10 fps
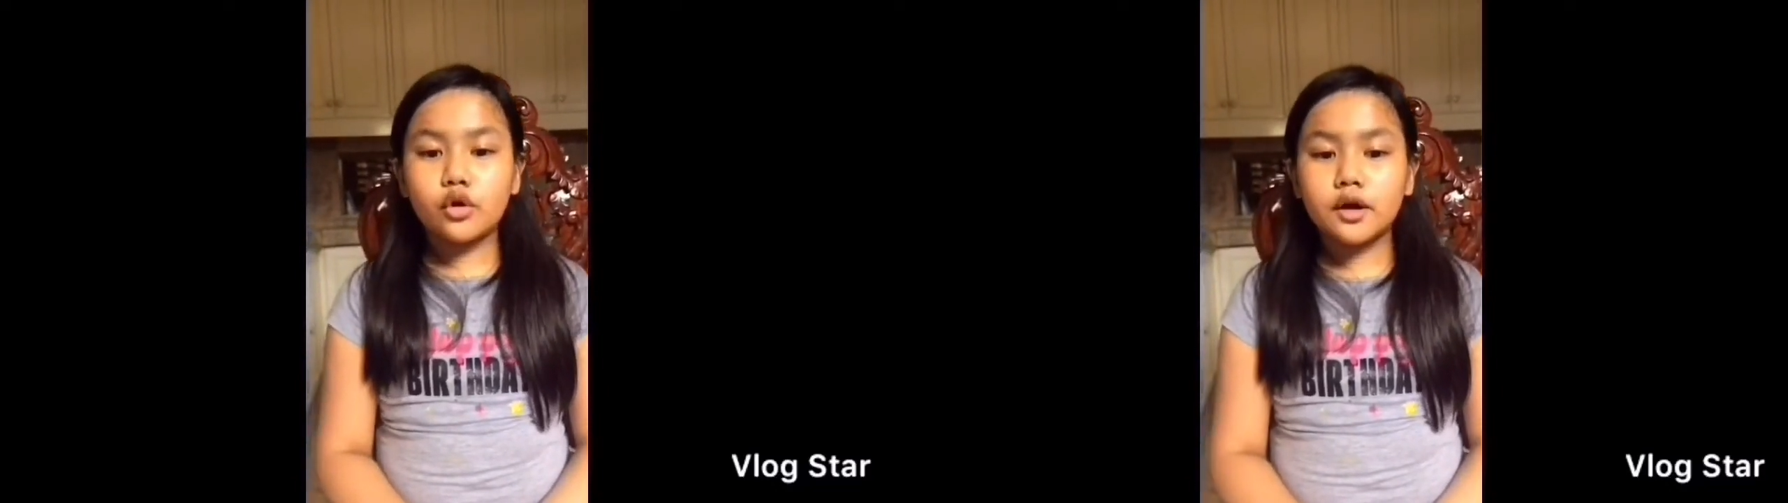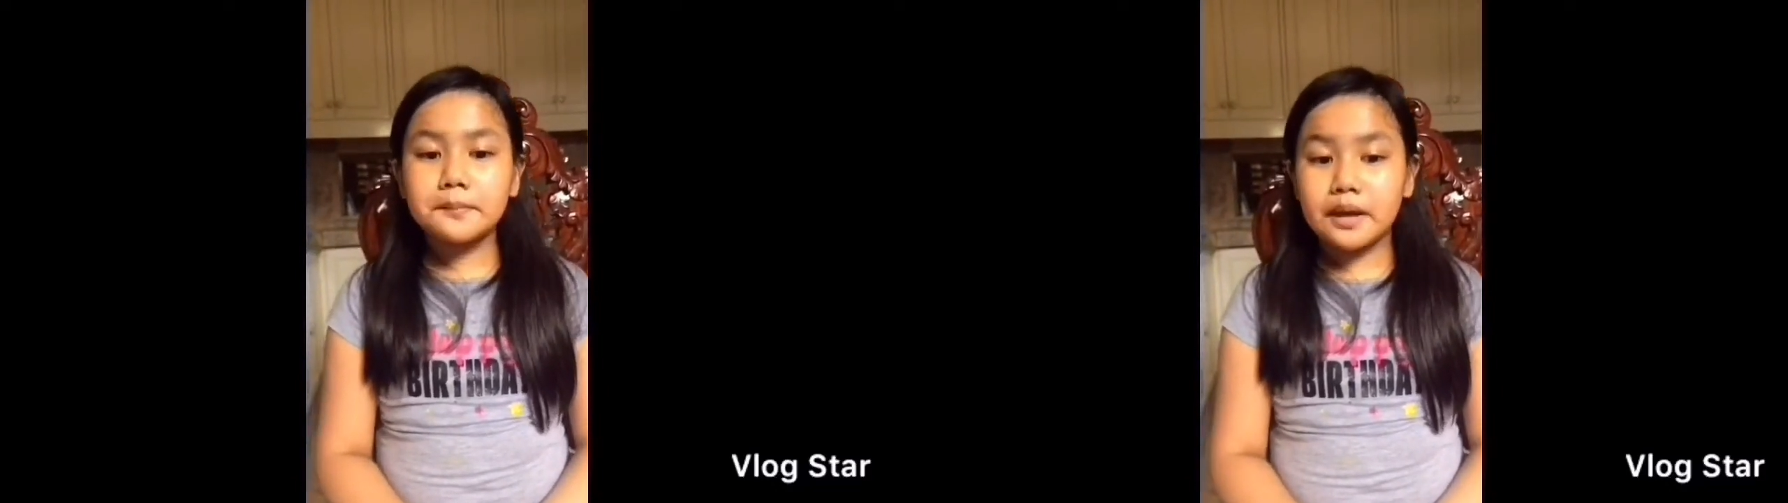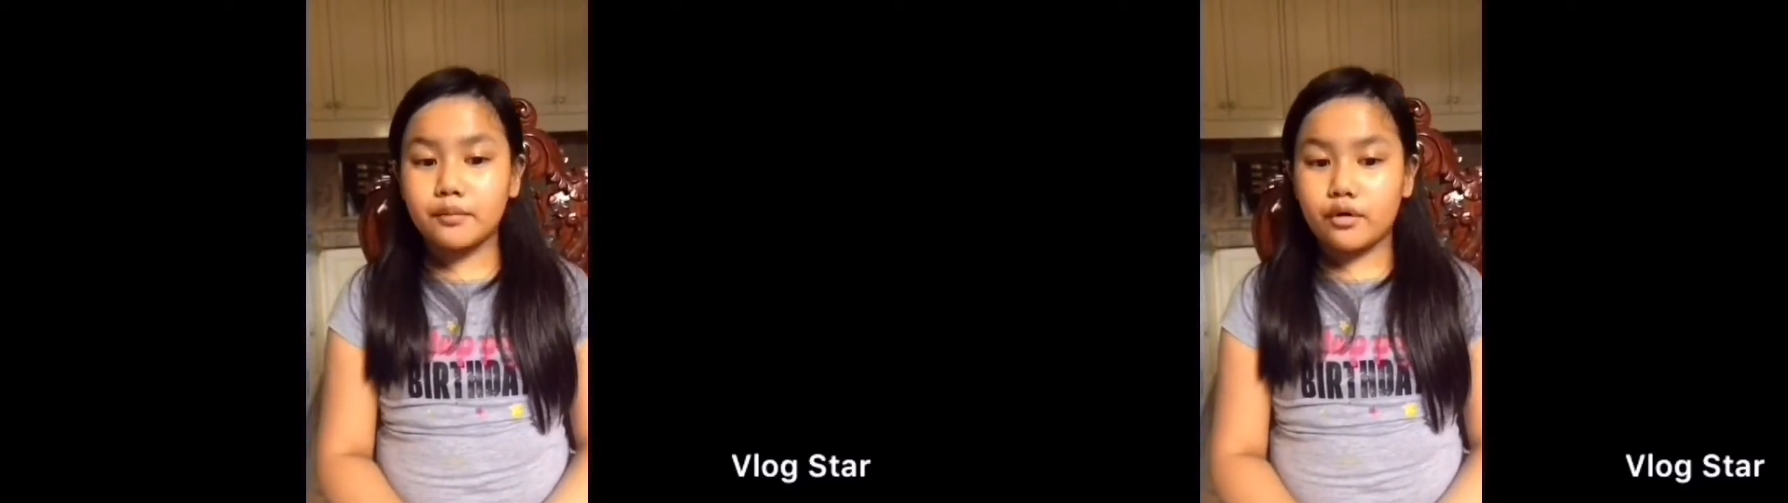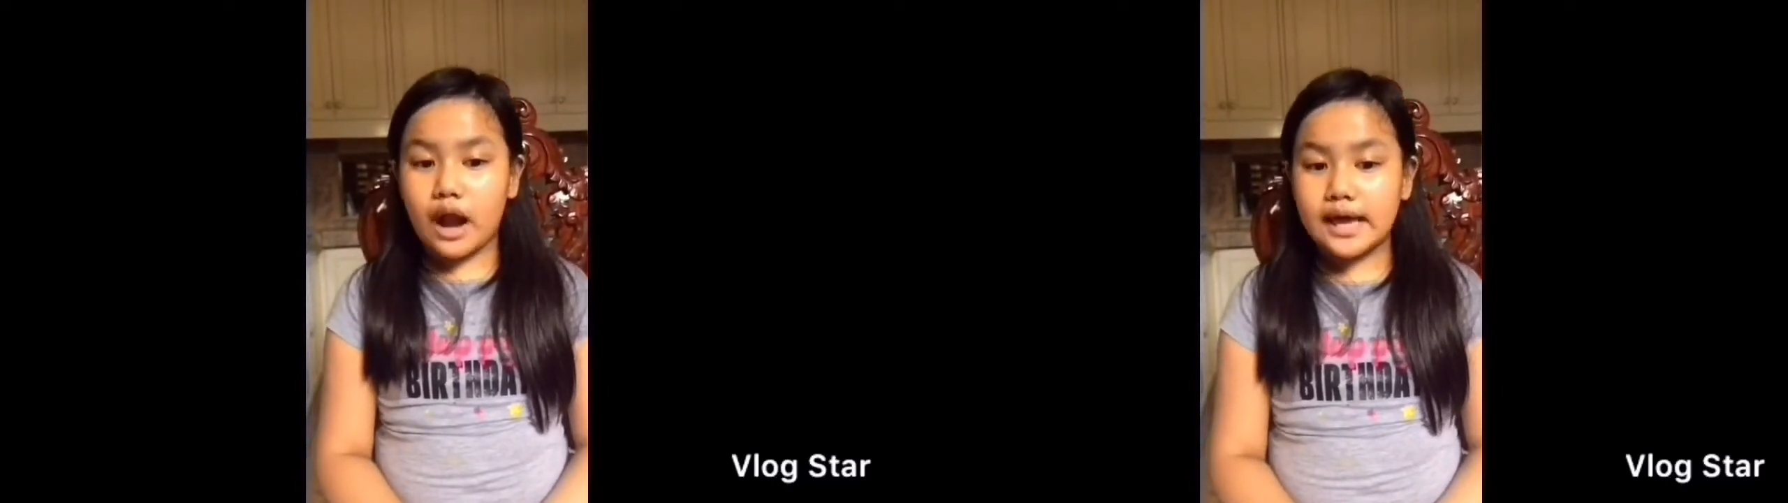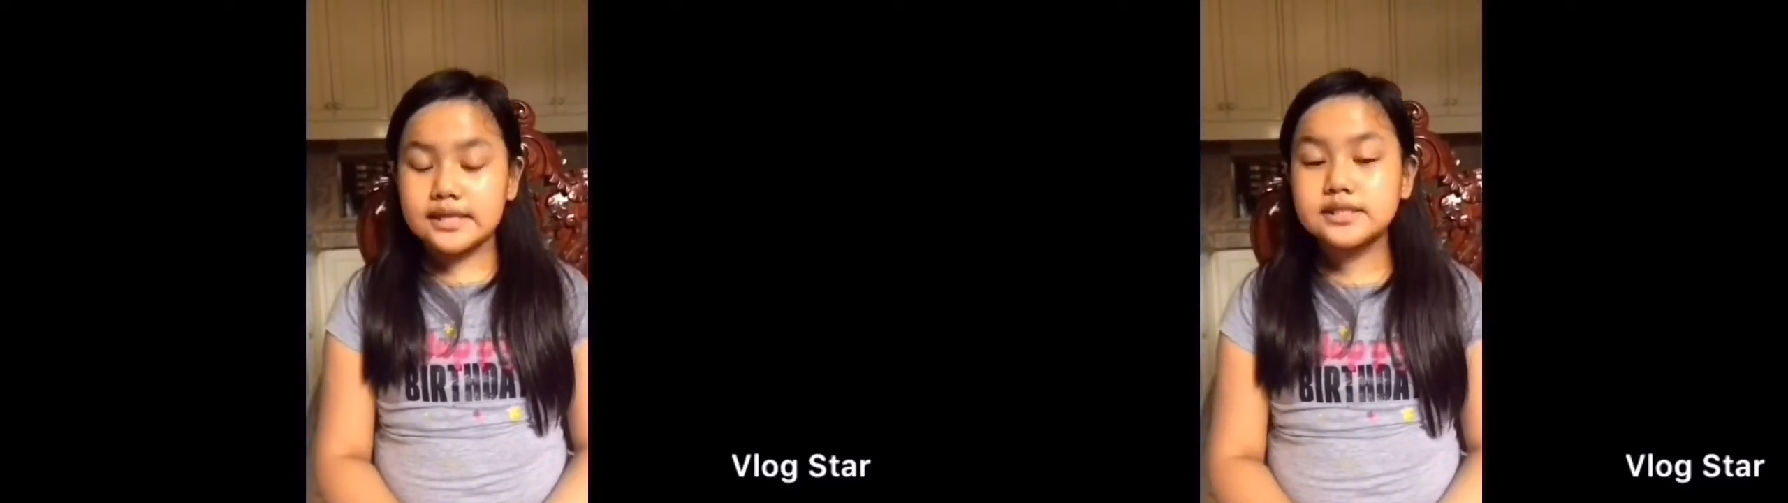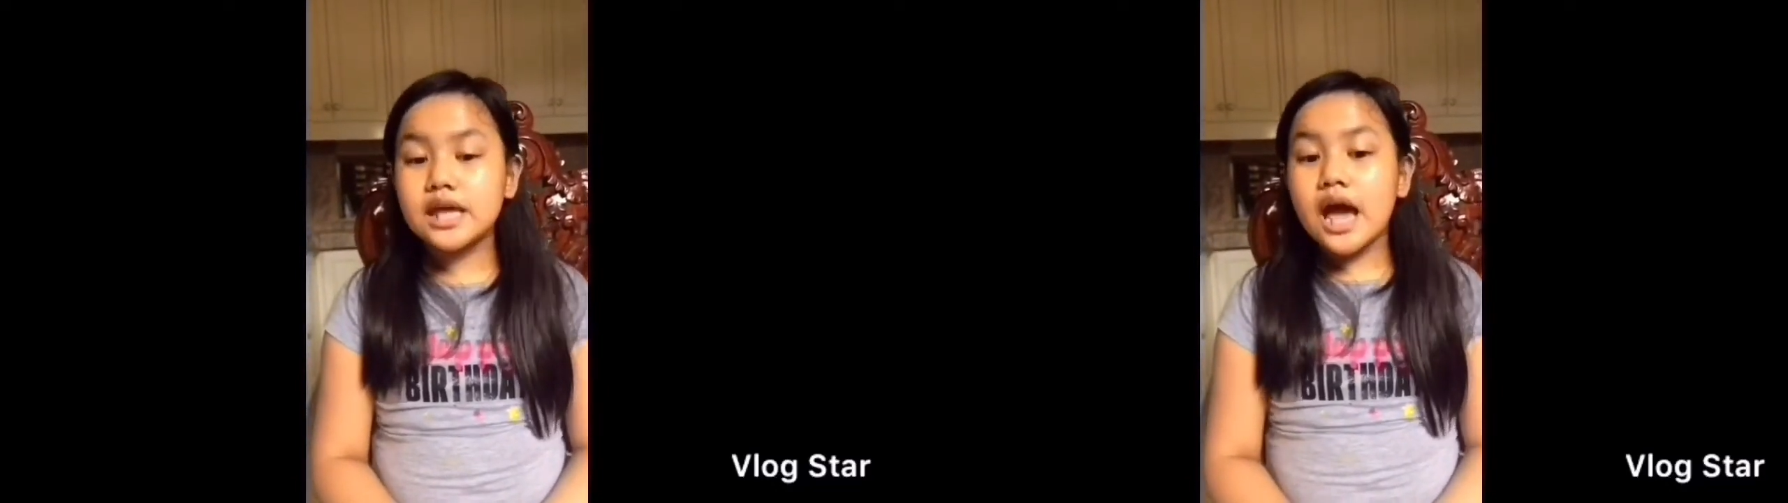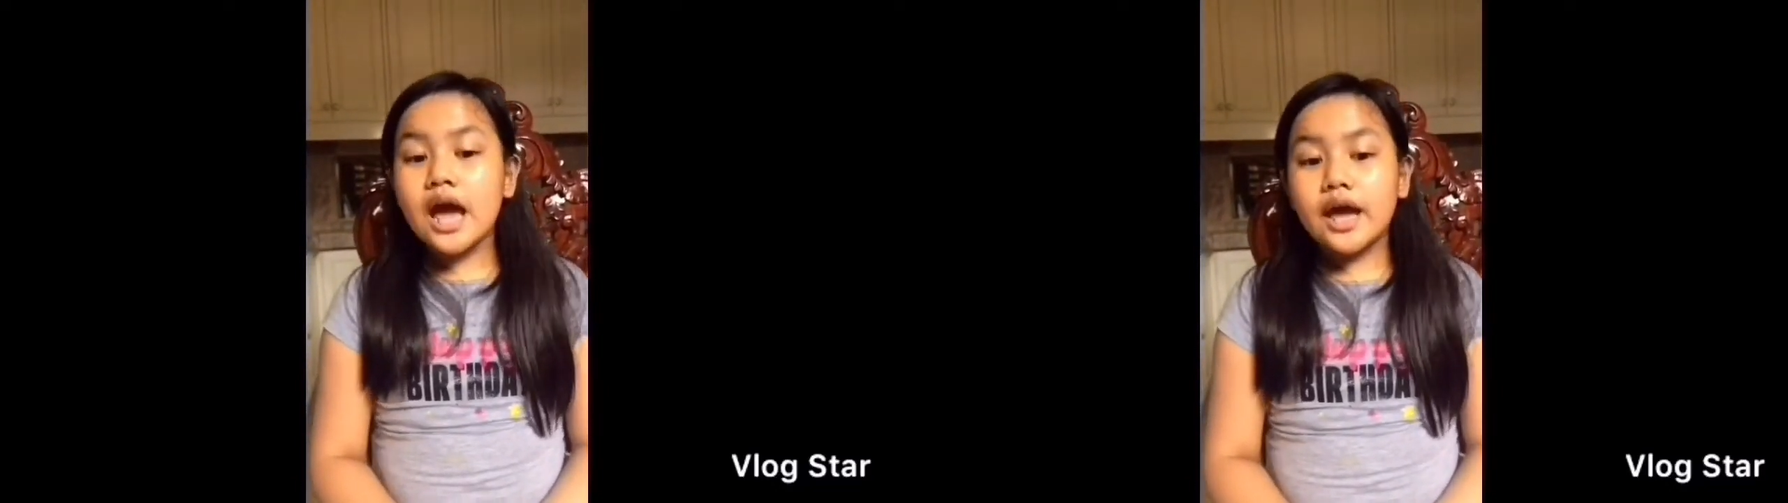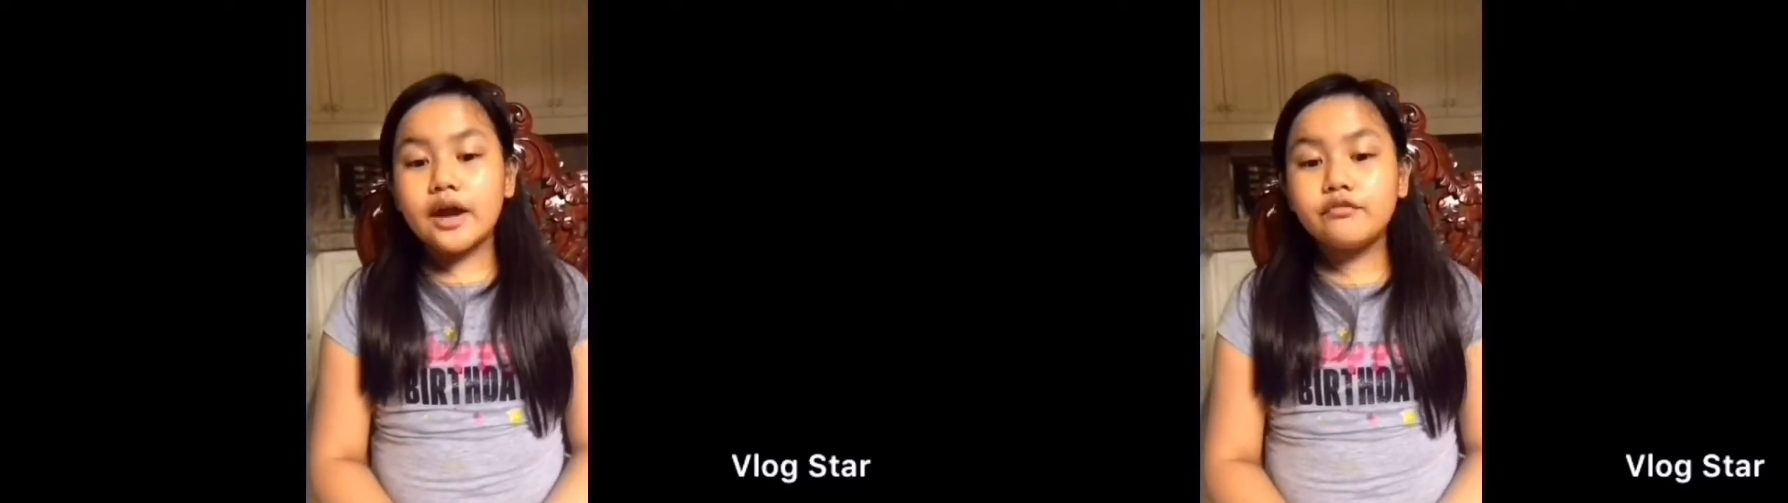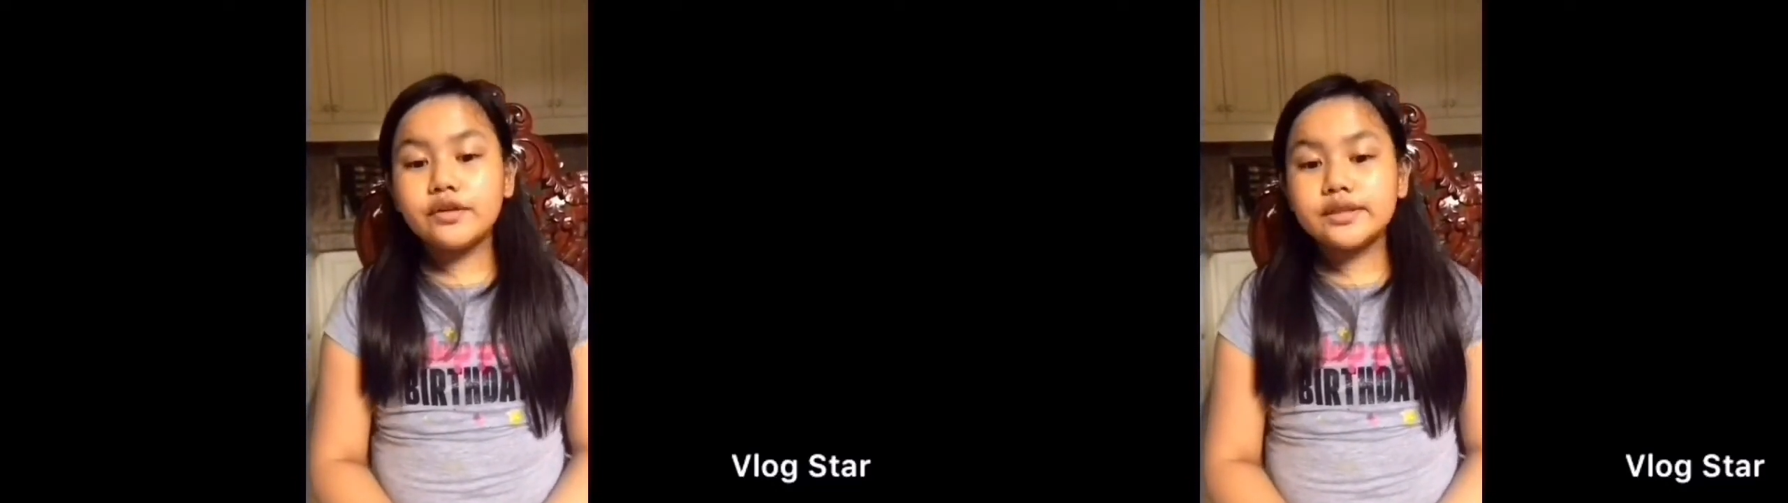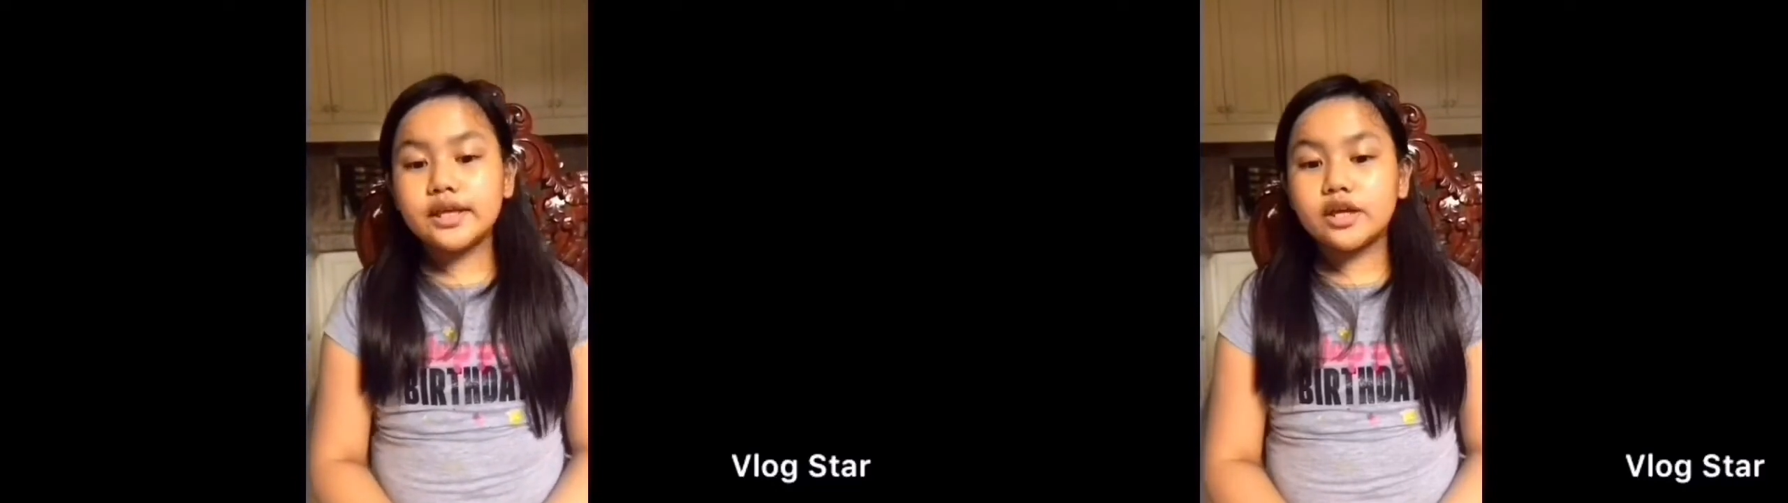or memorized
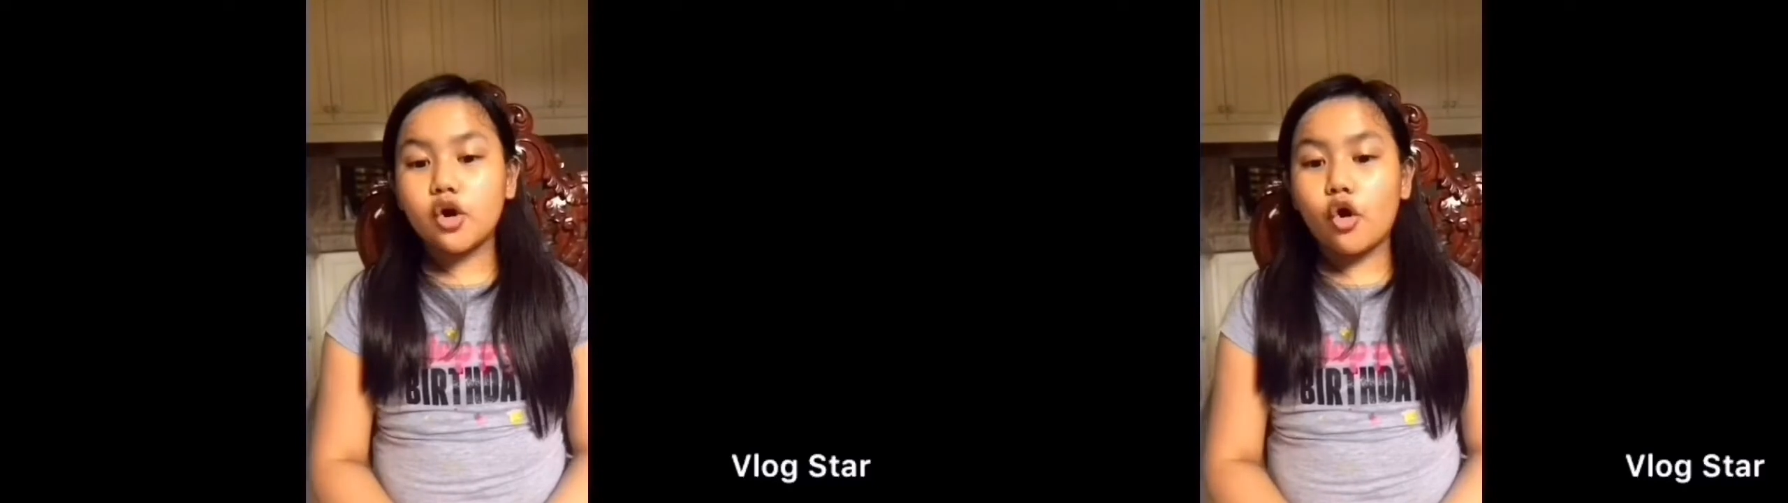everything,